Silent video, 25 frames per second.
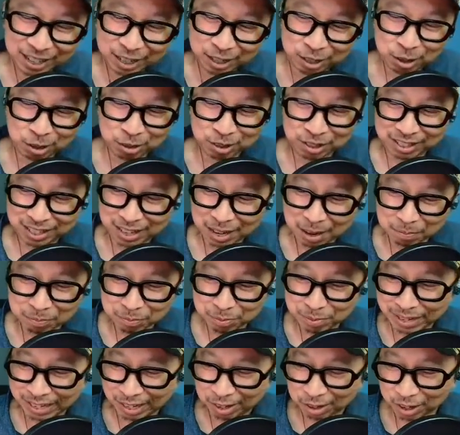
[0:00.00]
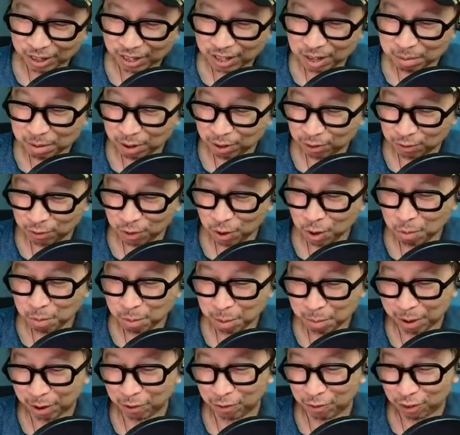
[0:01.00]
Don't tempt me. Don't give me
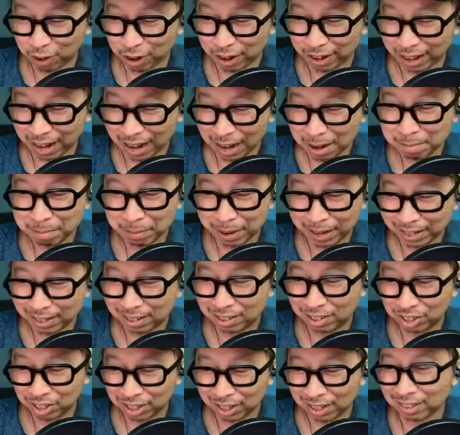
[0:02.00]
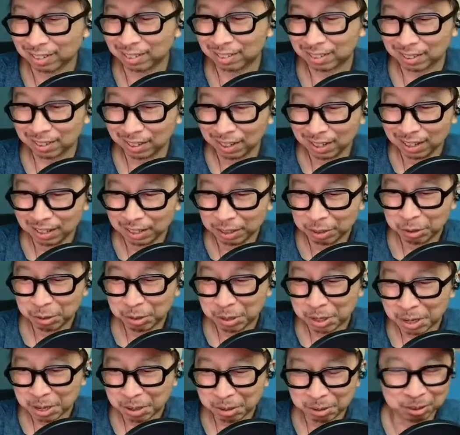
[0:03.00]
FOMO, my friend. I might just. Who
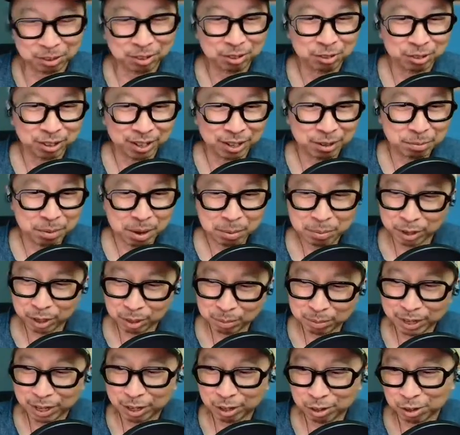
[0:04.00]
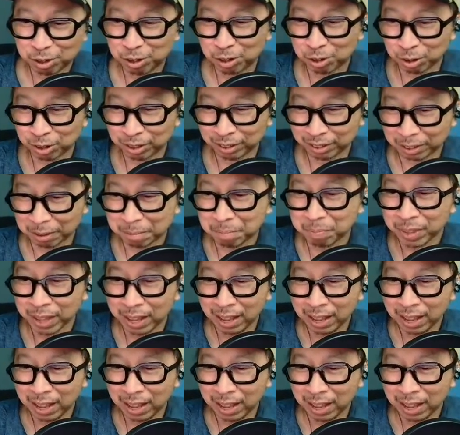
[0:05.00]
knows, right? Maybe it'll be here shortly.